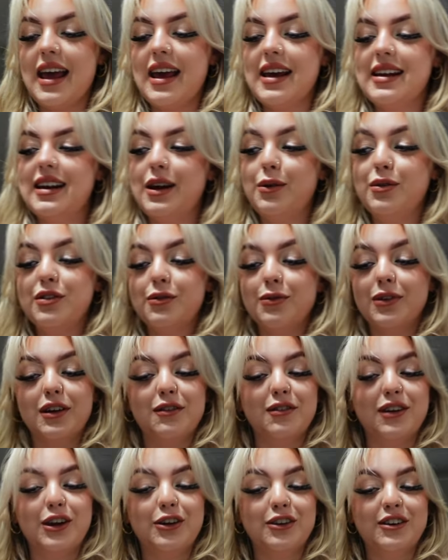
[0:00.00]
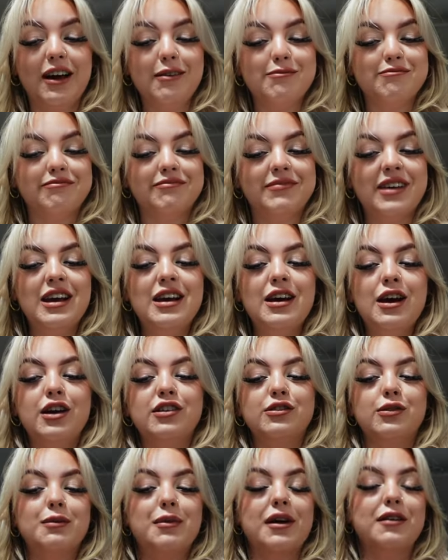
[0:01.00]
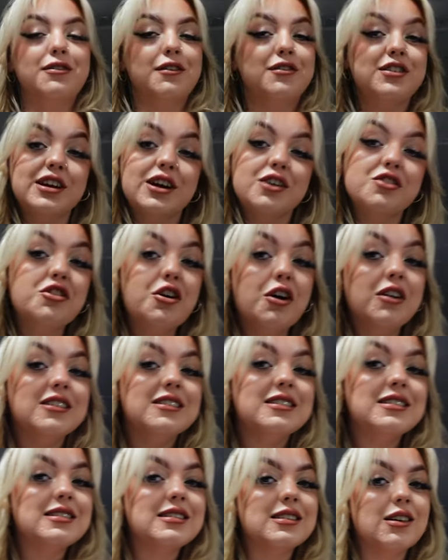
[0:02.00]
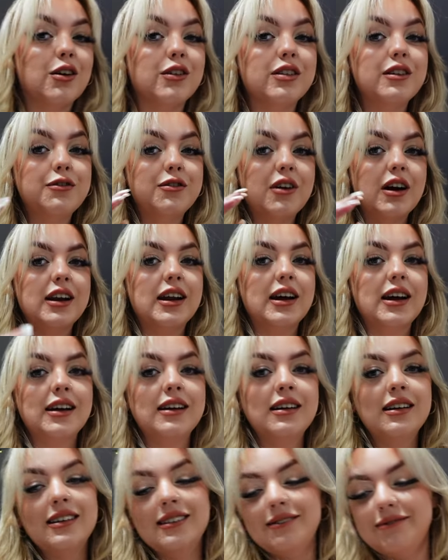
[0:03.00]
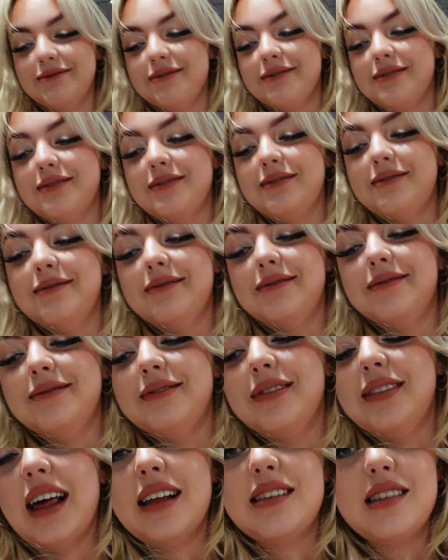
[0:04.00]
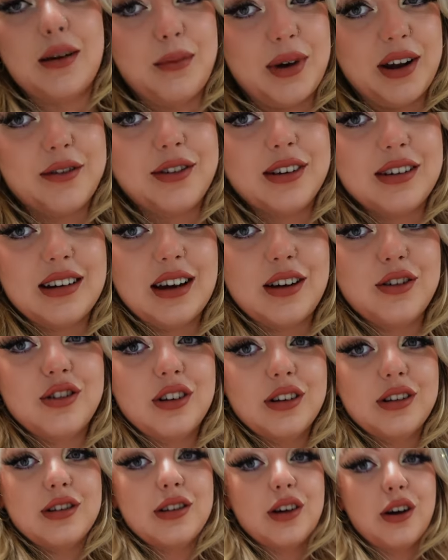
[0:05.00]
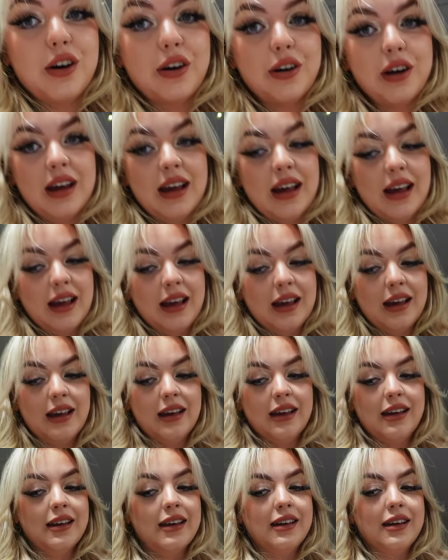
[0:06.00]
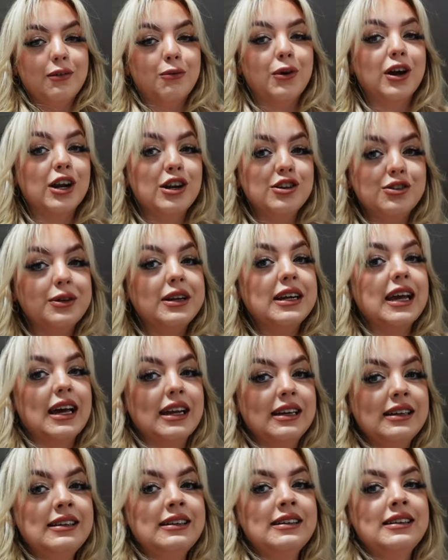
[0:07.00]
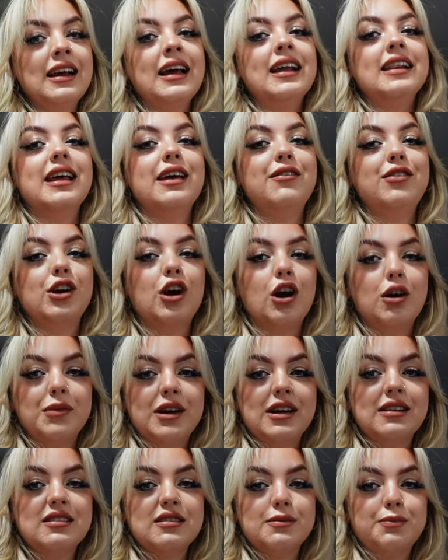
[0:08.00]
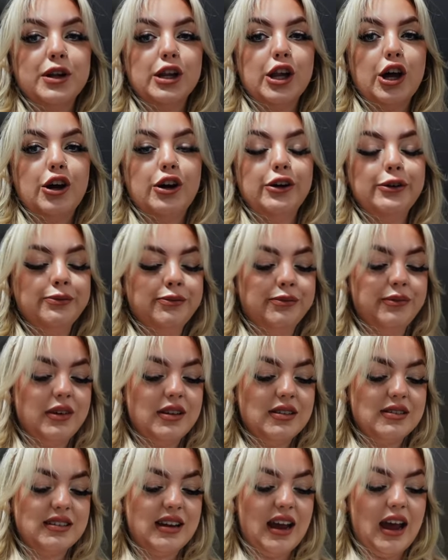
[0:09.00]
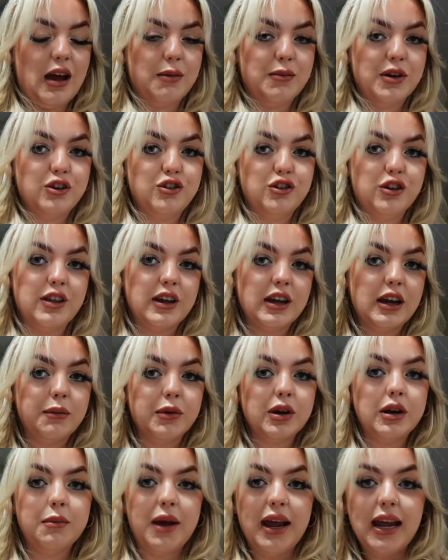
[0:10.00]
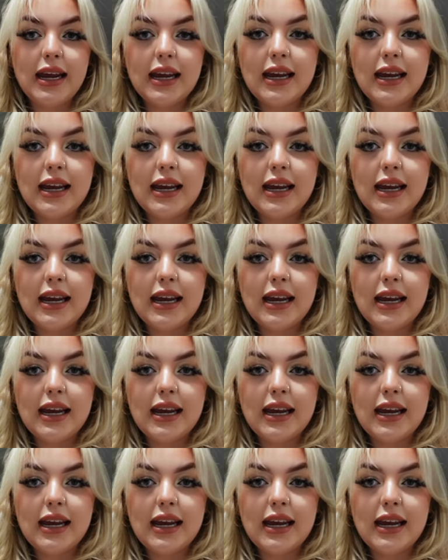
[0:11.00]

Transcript: And it was a really, really good night. So we made $1,500 on the Friday. That's our manifestation. So we're gonna do it again. Leave your comments below. as to how much you think I'm going to make.